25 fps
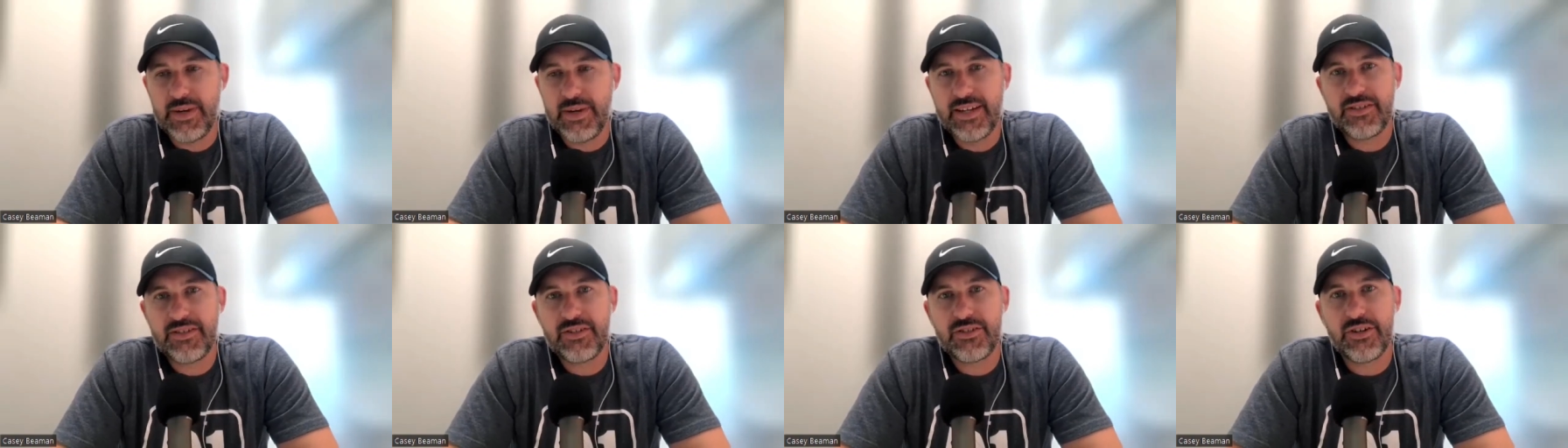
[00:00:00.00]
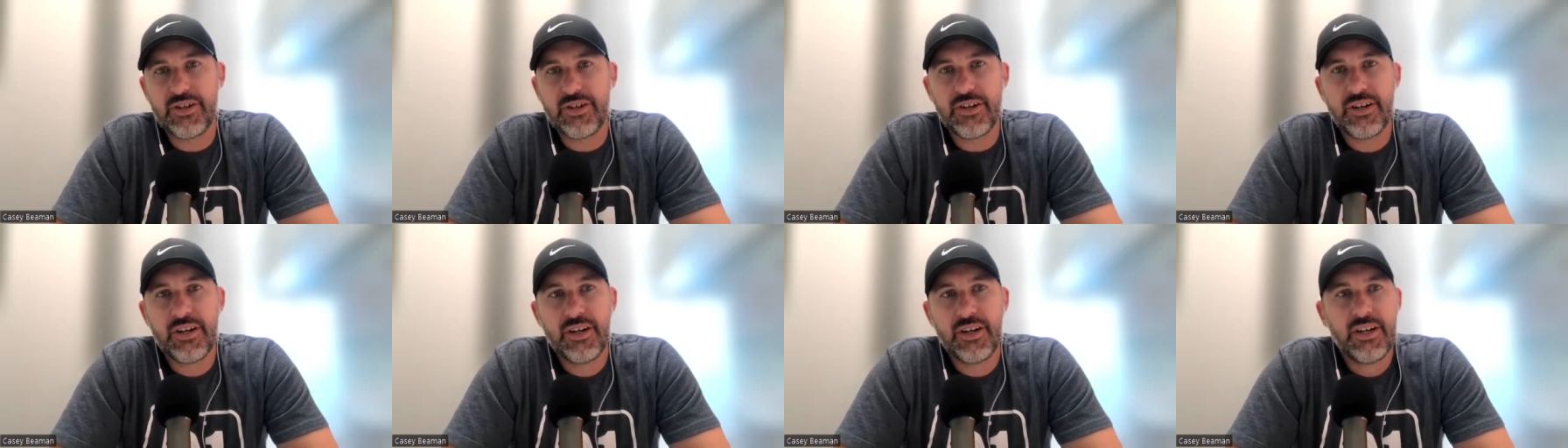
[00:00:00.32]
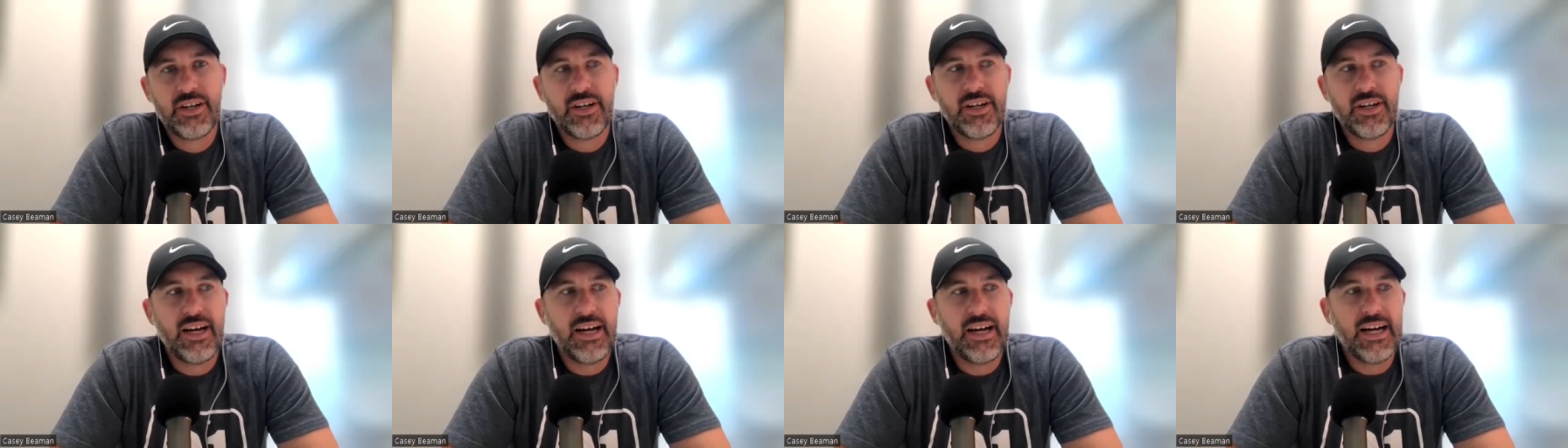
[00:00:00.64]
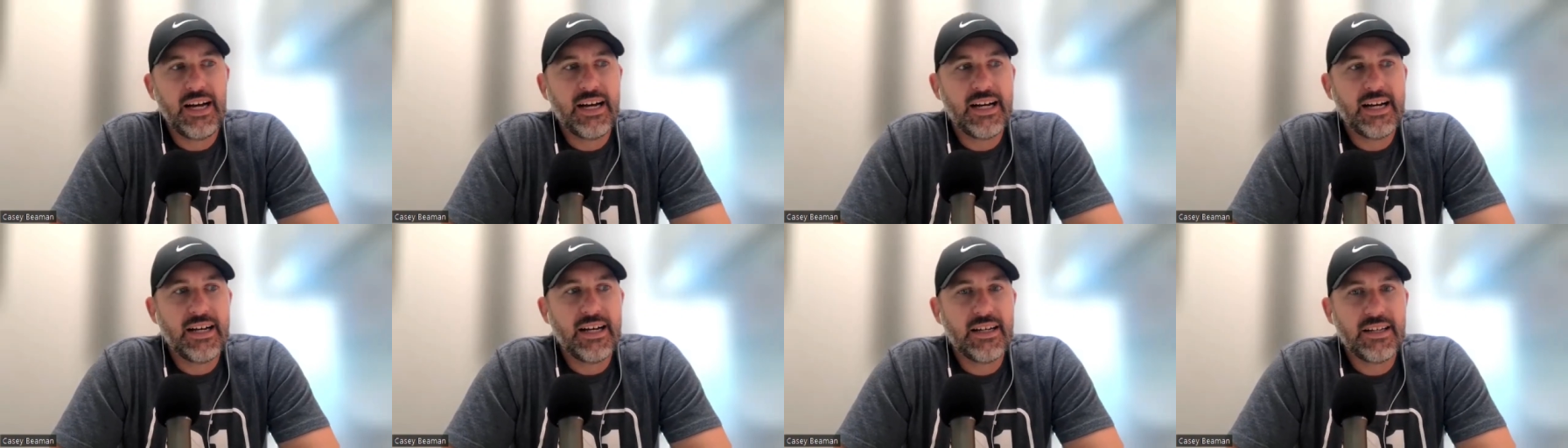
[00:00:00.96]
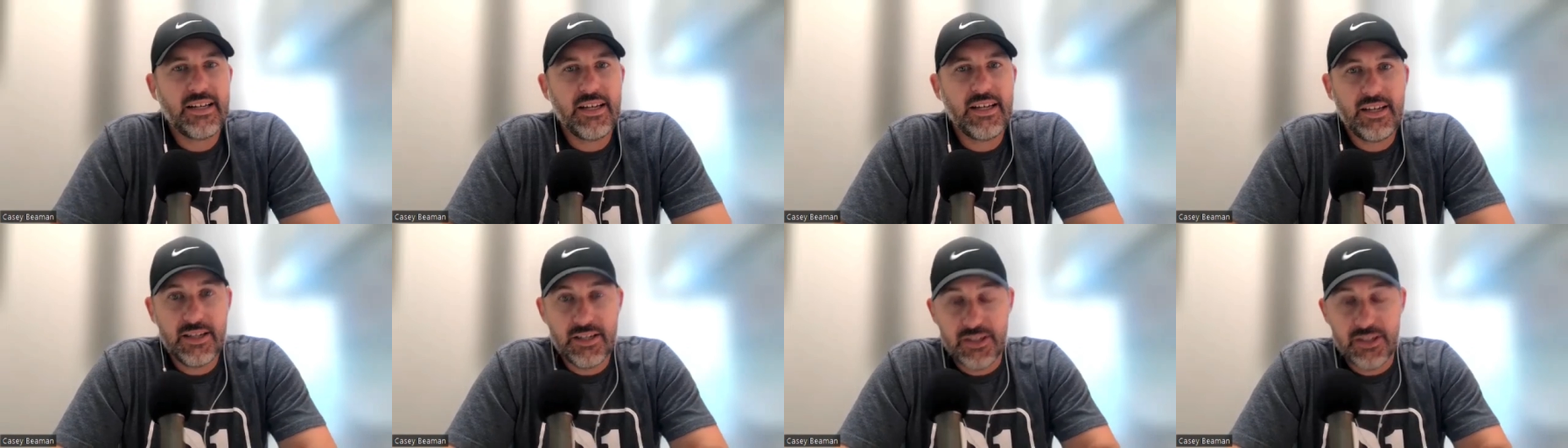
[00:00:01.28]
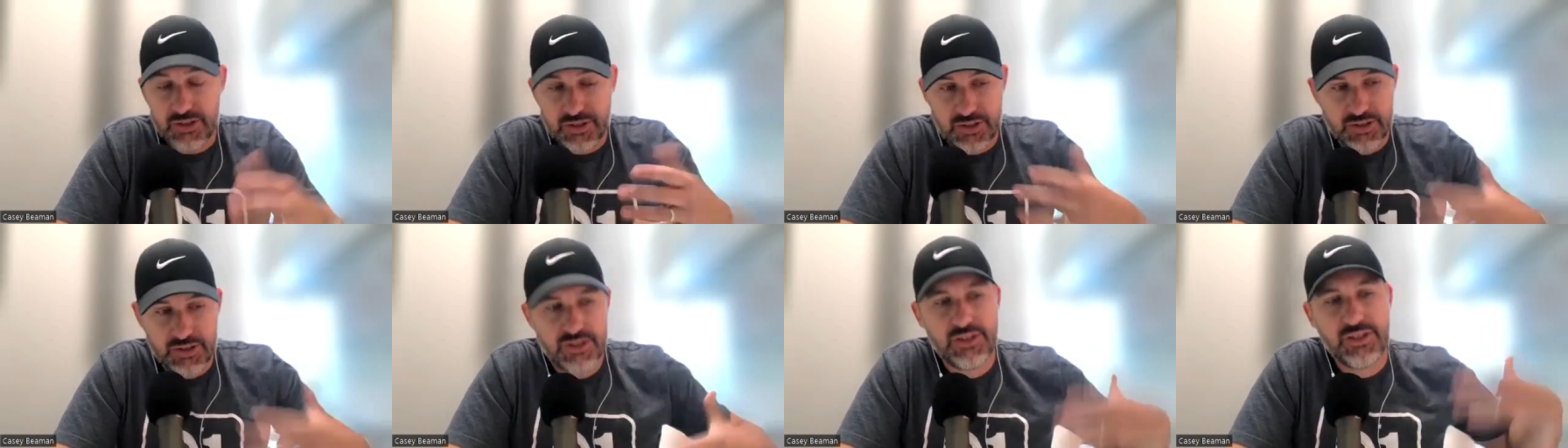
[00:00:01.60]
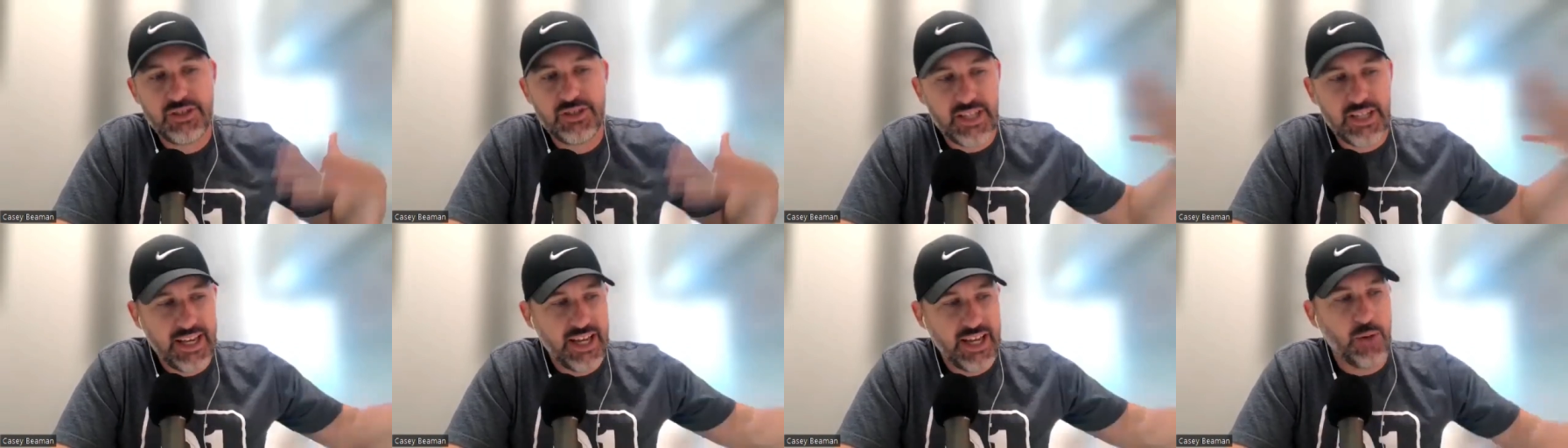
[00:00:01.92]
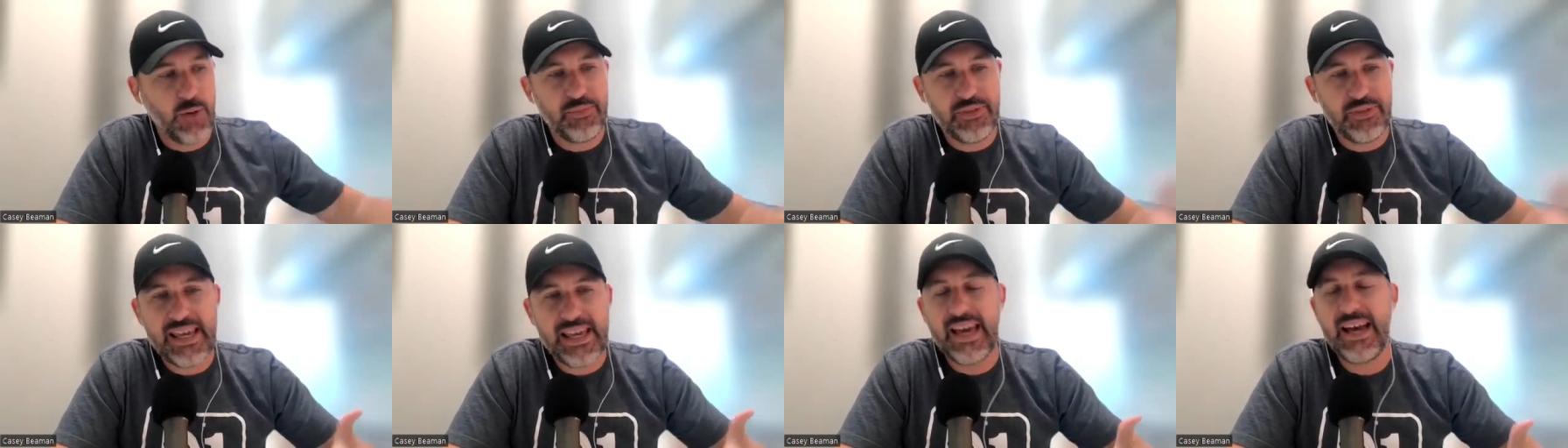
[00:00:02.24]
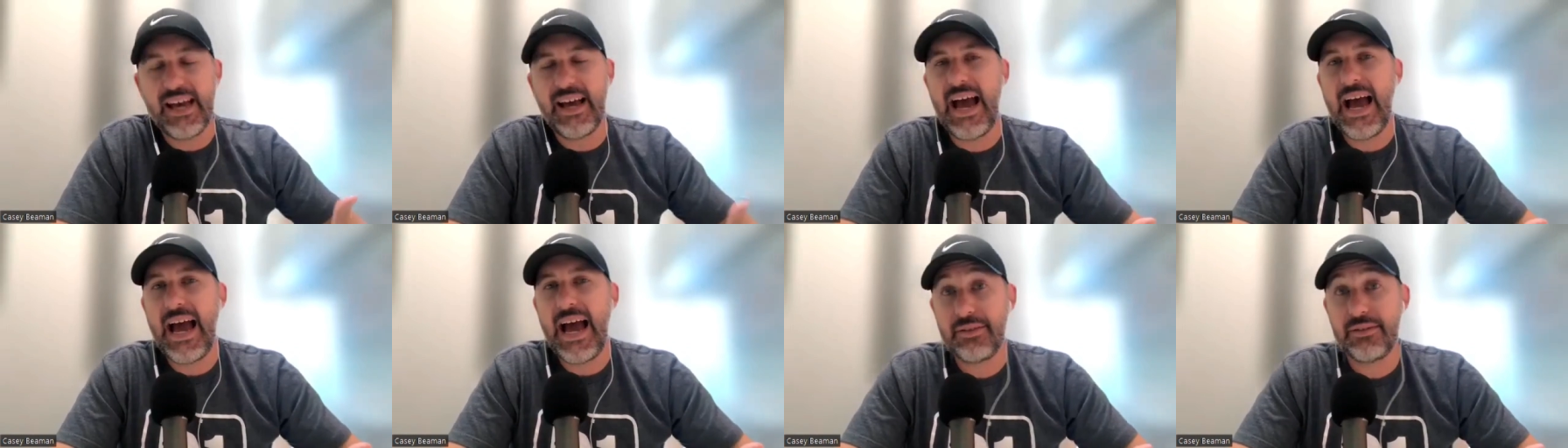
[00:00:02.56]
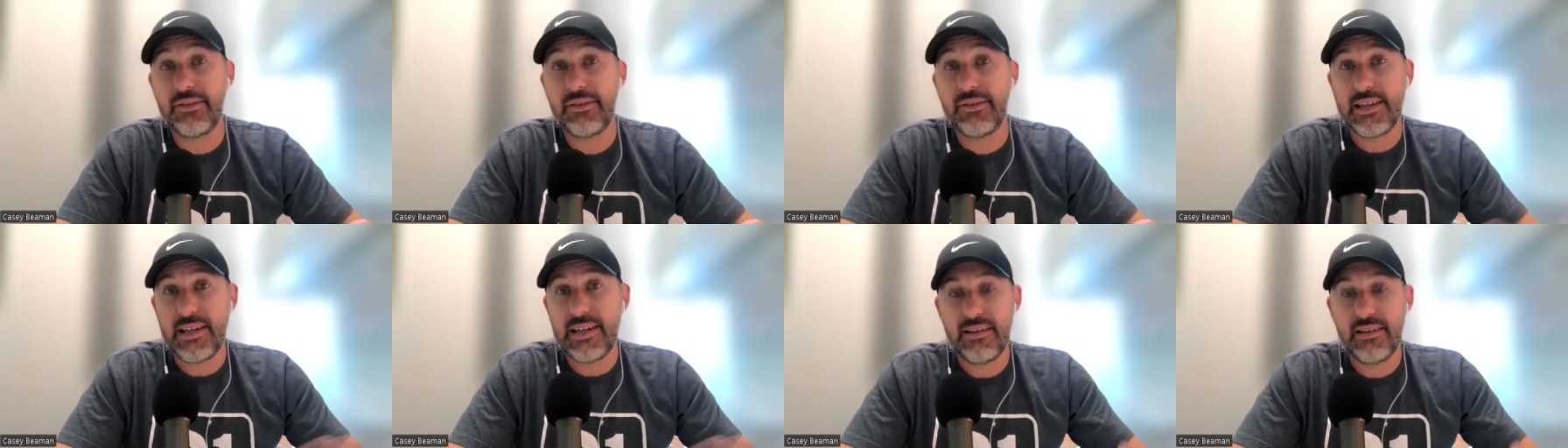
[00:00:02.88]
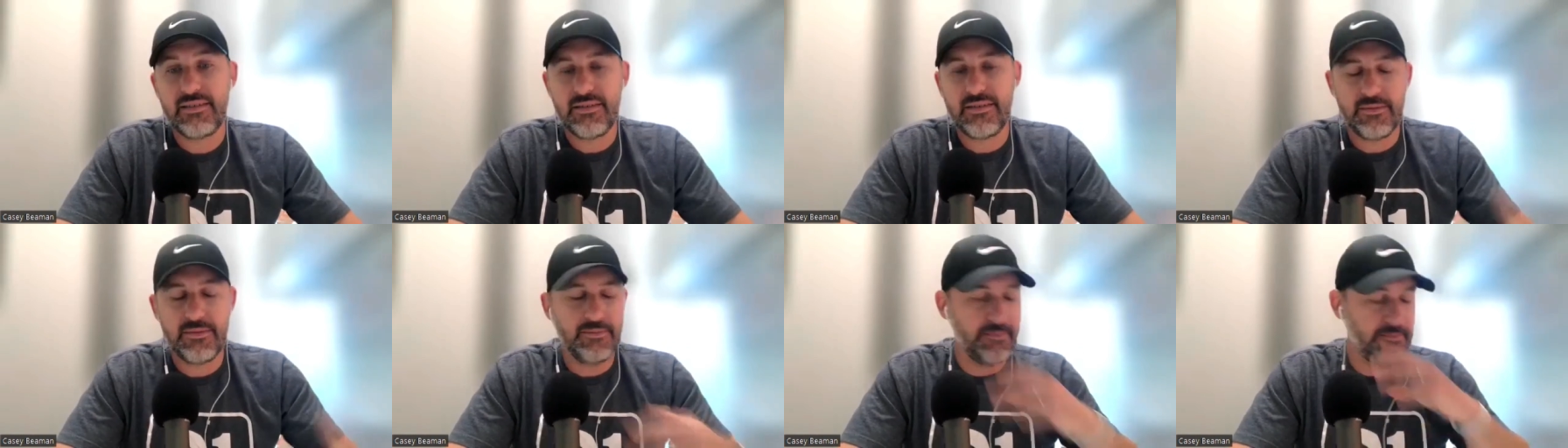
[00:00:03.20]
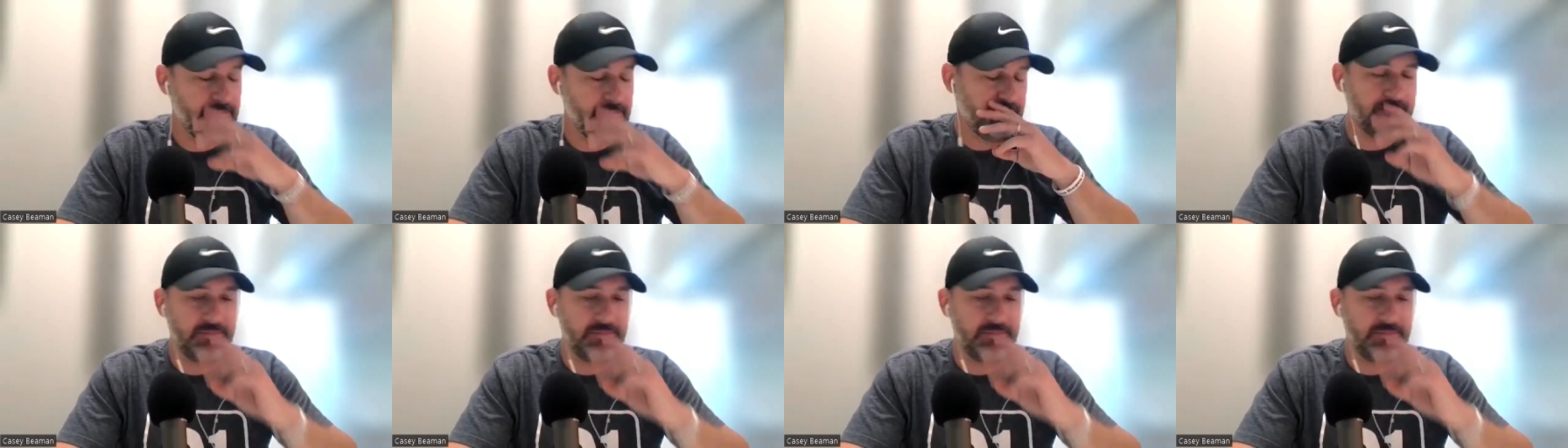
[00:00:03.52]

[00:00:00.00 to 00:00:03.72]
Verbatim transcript: a semester uh, to help the athletes